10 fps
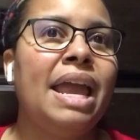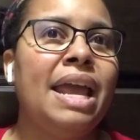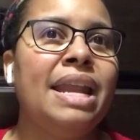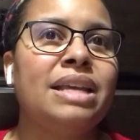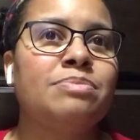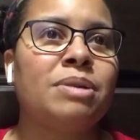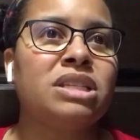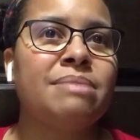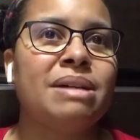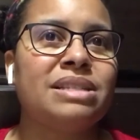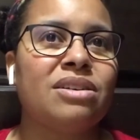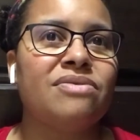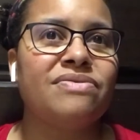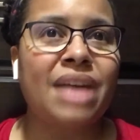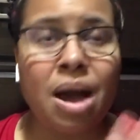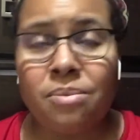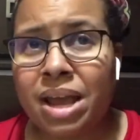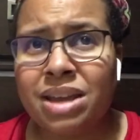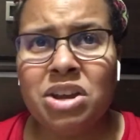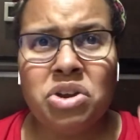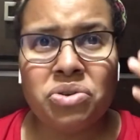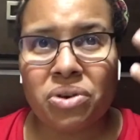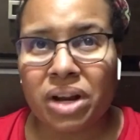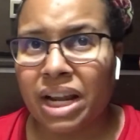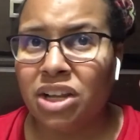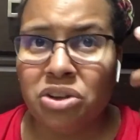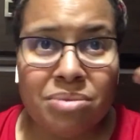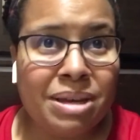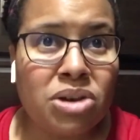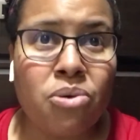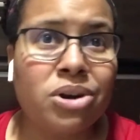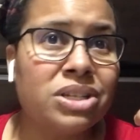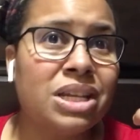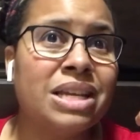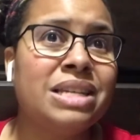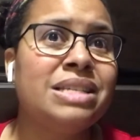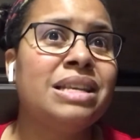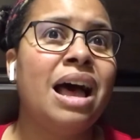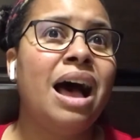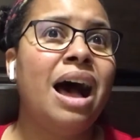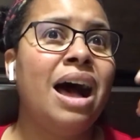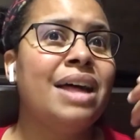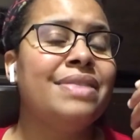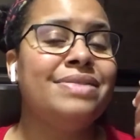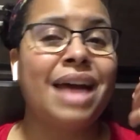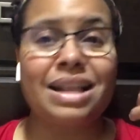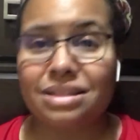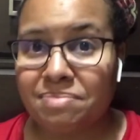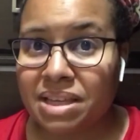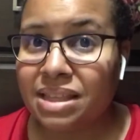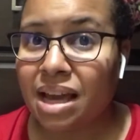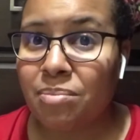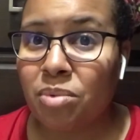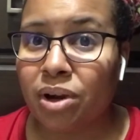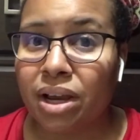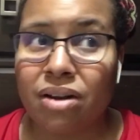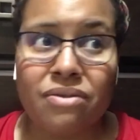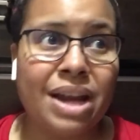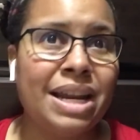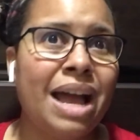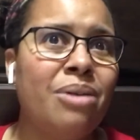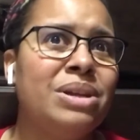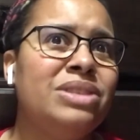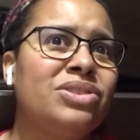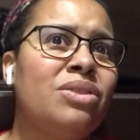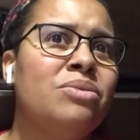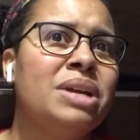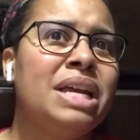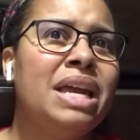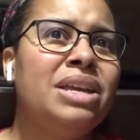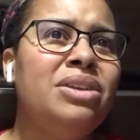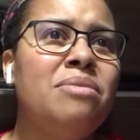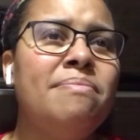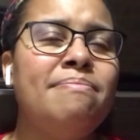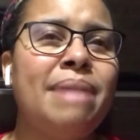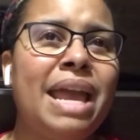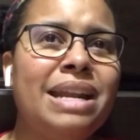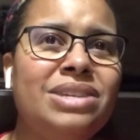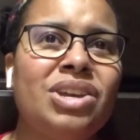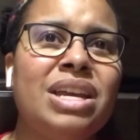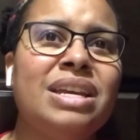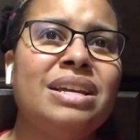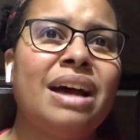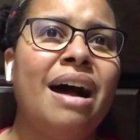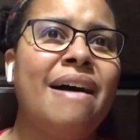and expressing myself that way, creating Udemy courses. That's something that I'm working on right now. And so managing